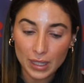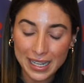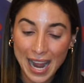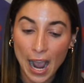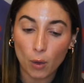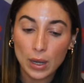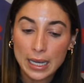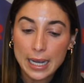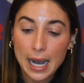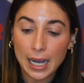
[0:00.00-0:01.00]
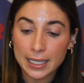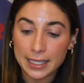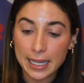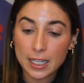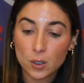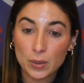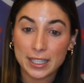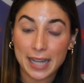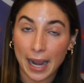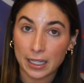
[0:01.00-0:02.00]
Now, Aziz was
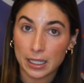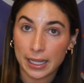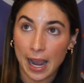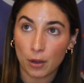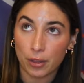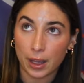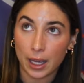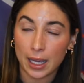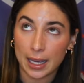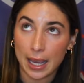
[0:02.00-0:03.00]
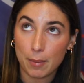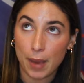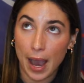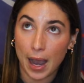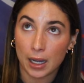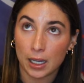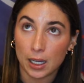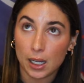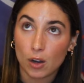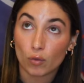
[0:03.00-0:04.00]
technically healthy. He came back
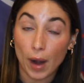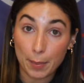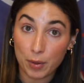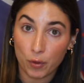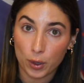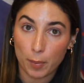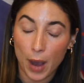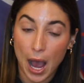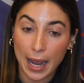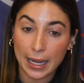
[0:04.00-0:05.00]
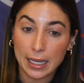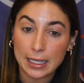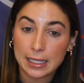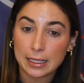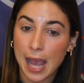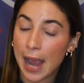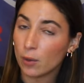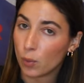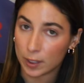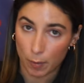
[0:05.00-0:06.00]
right before the bye
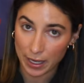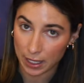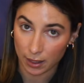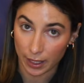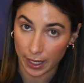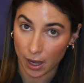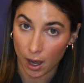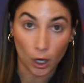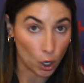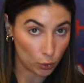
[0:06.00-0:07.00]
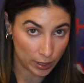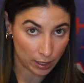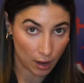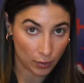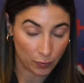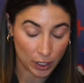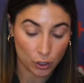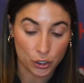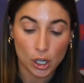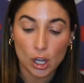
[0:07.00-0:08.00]
and was basically a ghost on the field.